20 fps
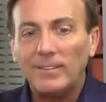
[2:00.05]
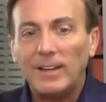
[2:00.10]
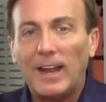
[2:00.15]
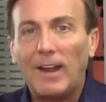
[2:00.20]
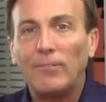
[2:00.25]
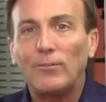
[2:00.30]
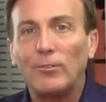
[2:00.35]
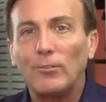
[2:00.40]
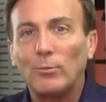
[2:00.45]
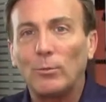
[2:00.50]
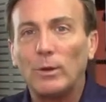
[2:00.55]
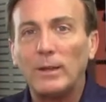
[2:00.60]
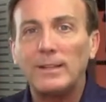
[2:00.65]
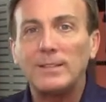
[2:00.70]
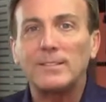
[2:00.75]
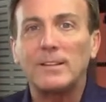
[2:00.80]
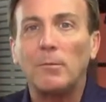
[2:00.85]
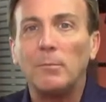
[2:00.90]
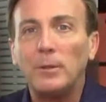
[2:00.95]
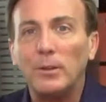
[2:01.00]
after 20
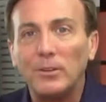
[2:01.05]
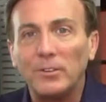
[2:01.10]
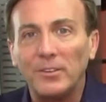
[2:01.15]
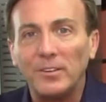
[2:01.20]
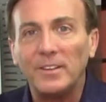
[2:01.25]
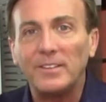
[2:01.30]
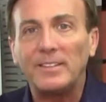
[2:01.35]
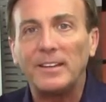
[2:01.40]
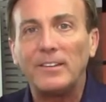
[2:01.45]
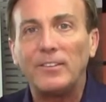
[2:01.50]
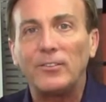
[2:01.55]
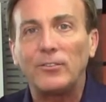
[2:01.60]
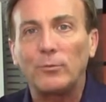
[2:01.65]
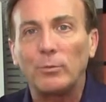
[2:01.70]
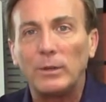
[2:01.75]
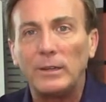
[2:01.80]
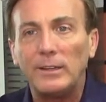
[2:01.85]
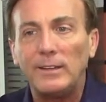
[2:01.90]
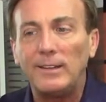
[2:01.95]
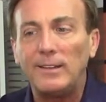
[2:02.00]
some years in this
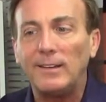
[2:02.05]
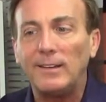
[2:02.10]
industry,